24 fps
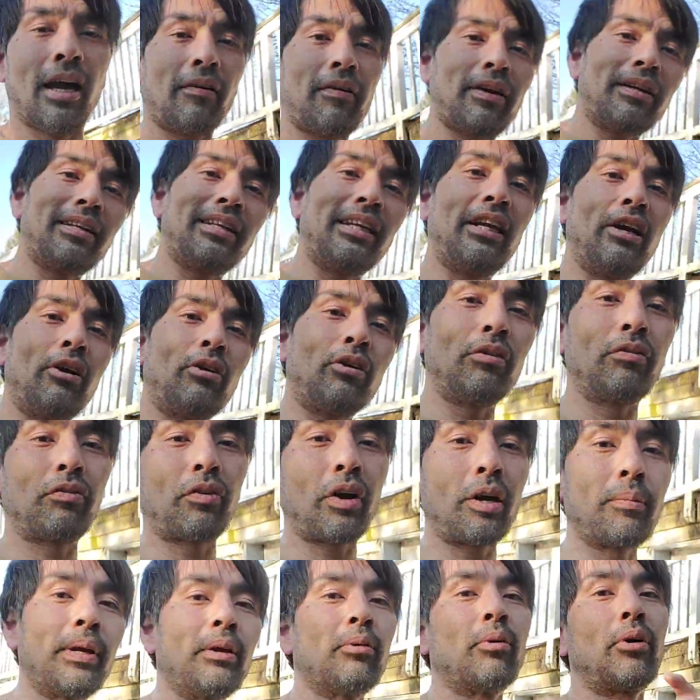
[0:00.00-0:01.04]
I've had Nero in
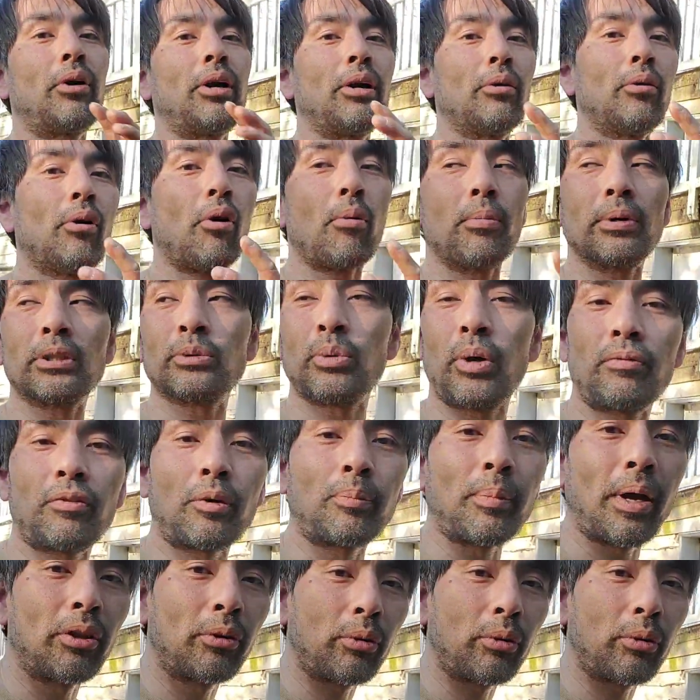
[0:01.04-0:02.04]
front of me where he almost went for my